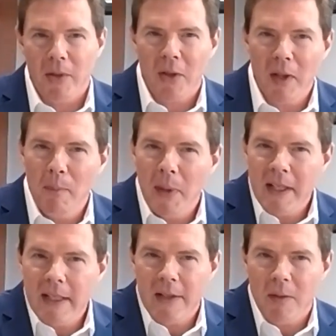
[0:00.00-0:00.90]
So the
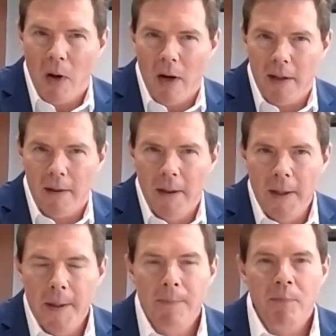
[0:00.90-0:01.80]
business model
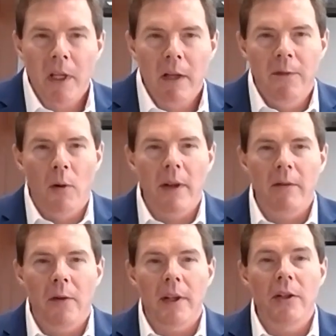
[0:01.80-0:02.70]
for
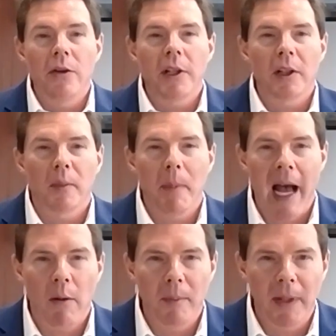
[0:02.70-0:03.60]
the nuclear
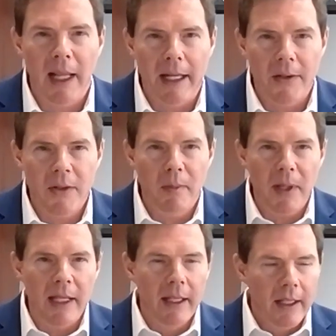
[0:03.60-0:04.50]
power plants to
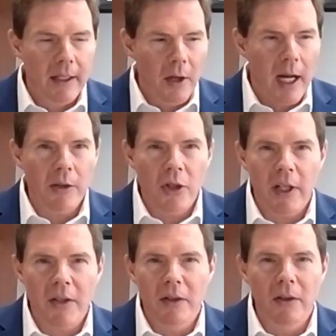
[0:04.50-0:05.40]
be not
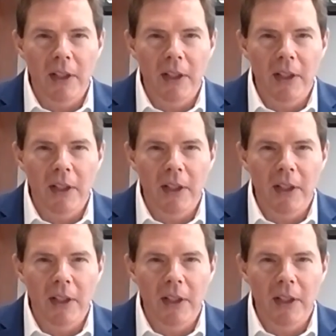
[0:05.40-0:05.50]
just